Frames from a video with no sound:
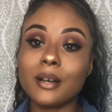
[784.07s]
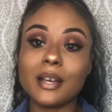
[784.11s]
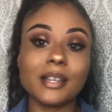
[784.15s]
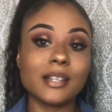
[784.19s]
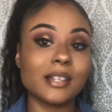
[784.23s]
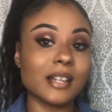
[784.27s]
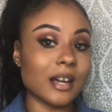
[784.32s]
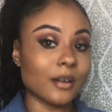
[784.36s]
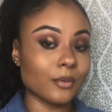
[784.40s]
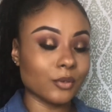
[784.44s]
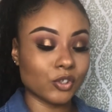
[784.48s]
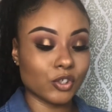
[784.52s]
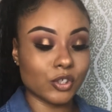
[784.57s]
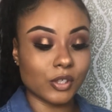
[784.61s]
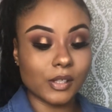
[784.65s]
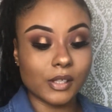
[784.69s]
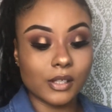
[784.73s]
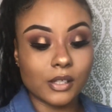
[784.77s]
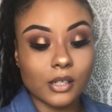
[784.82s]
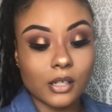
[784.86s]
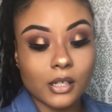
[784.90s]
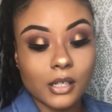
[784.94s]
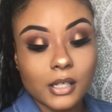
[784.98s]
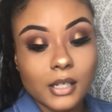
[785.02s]
and I was
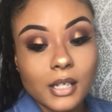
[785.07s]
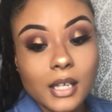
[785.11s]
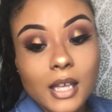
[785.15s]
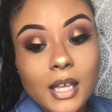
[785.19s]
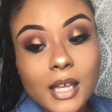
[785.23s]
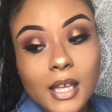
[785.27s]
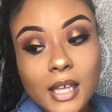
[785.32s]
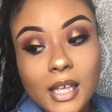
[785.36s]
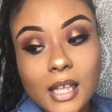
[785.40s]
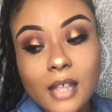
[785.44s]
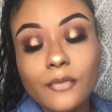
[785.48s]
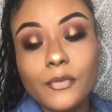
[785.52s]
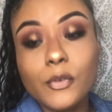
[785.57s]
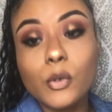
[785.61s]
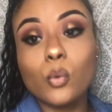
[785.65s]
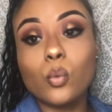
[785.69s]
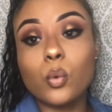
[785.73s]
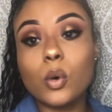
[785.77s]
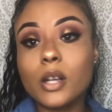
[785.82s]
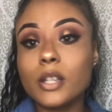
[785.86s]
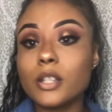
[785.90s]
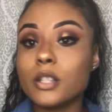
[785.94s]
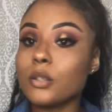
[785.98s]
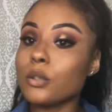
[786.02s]
just good. If you
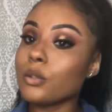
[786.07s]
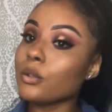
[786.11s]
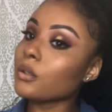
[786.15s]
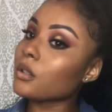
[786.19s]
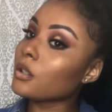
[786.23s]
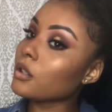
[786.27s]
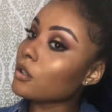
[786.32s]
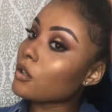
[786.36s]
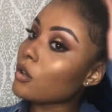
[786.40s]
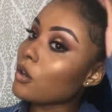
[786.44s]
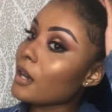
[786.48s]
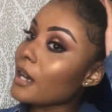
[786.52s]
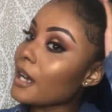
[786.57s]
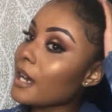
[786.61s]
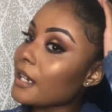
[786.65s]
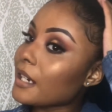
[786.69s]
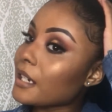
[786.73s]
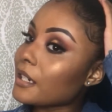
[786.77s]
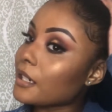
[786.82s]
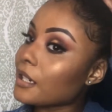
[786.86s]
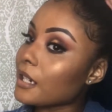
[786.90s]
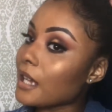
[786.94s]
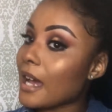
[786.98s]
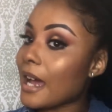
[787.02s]
want to, you can go
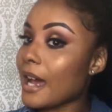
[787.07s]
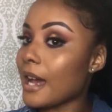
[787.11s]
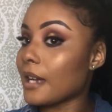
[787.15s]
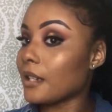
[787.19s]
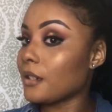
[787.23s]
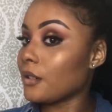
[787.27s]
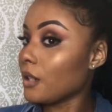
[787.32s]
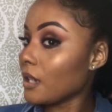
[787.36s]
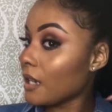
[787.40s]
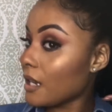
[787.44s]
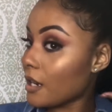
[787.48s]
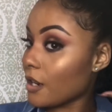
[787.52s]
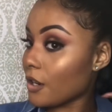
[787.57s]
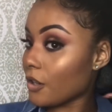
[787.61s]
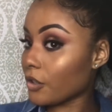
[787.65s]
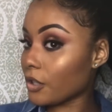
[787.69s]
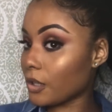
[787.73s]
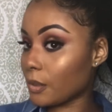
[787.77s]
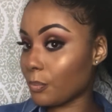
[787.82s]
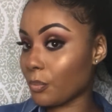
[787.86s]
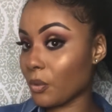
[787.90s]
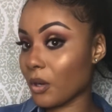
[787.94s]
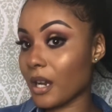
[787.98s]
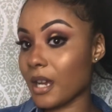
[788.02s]
ahead and add
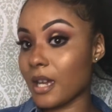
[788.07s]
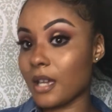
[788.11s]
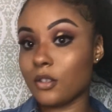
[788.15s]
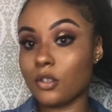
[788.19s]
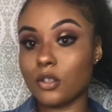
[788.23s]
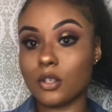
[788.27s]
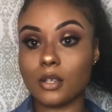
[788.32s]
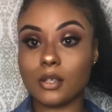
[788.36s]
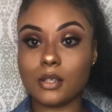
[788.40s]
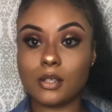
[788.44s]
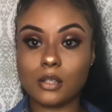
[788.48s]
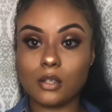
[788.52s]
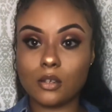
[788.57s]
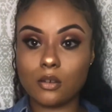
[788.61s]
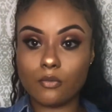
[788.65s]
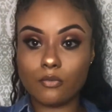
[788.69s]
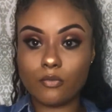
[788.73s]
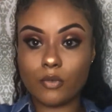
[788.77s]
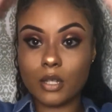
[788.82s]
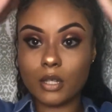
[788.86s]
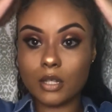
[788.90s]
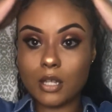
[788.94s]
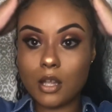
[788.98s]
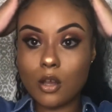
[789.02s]
hairspray just to
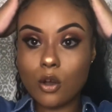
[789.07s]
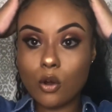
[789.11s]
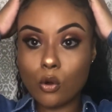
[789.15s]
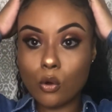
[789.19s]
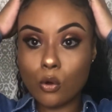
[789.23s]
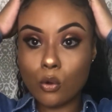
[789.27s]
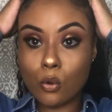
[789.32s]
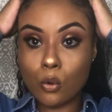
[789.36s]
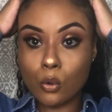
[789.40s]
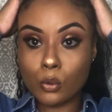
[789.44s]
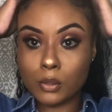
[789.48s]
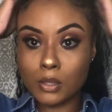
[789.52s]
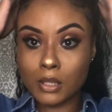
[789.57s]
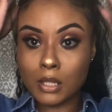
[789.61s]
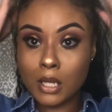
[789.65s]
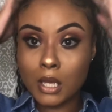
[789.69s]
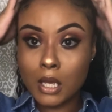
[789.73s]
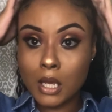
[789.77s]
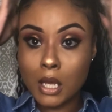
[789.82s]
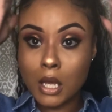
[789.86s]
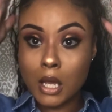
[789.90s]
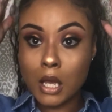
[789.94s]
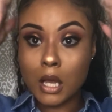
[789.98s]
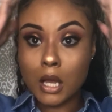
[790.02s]
really hold
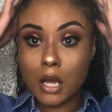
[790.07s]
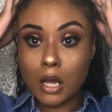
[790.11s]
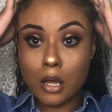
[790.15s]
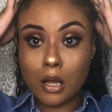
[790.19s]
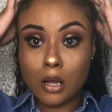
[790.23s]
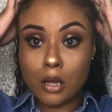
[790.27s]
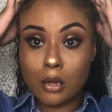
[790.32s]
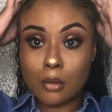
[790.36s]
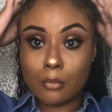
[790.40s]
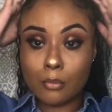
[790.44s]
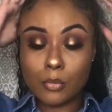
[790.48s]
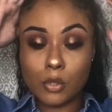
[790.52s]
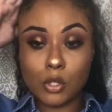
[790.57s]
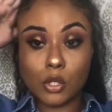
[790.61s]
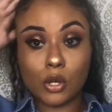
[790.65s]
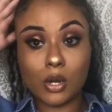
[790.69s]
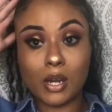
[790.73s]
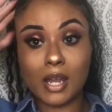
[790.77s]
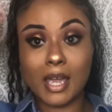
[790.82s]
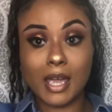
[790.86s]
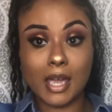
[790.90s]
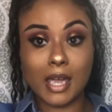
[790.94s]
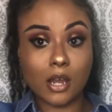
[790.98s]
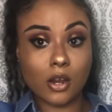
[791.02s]
um, your
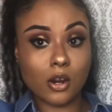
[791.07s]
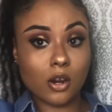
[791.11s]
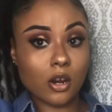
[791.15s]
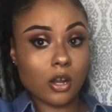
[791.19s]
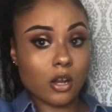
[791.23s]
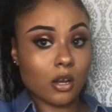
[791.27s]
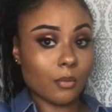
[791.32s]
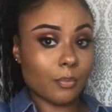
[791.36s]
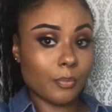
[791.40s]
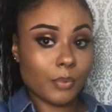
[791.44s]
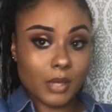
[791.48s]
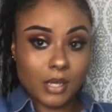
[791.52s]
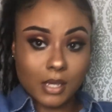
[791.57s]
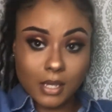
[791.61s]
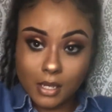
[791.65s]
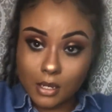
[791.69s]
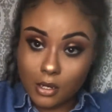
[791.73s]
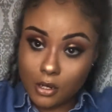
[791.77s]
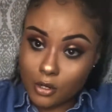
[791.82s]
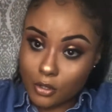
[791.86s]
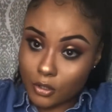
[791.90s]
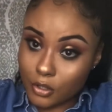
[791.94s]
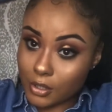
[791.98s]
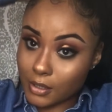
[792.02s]
hair up
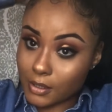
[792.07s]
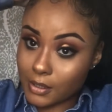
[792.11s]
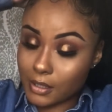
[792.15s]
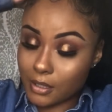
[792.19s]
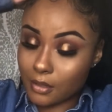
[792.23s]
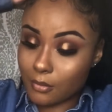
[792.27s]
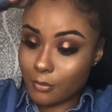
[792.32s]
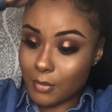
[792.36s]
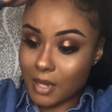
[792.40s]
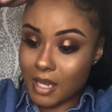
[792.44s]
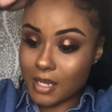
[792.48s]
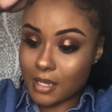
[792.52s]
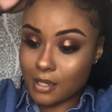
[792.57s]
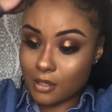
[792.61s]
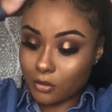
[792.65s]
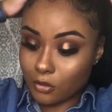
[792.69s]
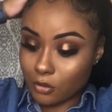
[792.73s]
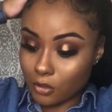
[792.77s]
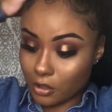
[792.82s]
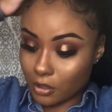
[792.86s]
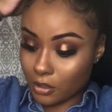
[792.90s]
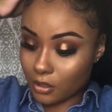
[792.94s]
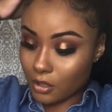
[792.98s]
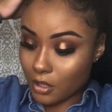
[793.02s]
here just to make it
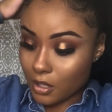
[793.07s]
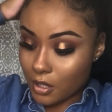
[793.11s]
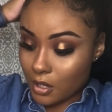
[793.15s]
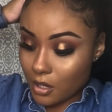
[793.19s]
look